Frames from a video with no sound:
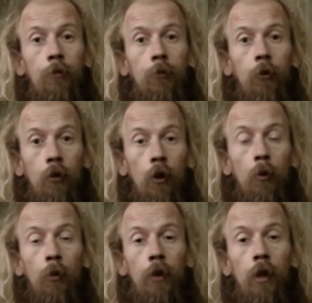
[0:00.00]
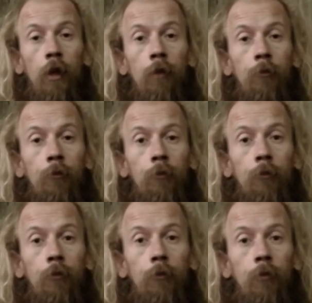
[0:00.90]
to go with it,
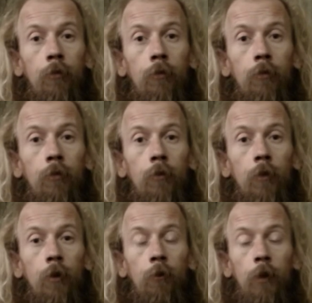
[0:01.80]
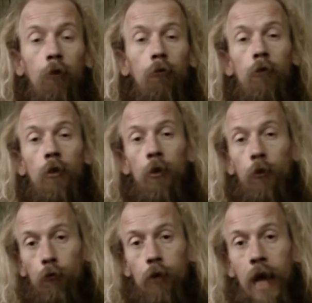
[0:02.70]
to feel the
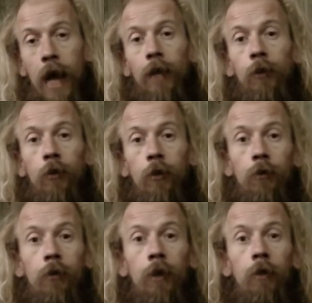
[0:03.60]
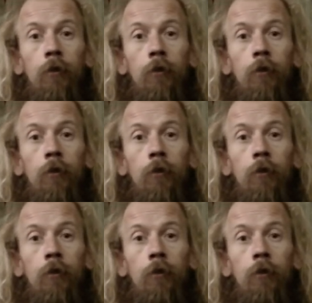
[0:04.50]
reality of it.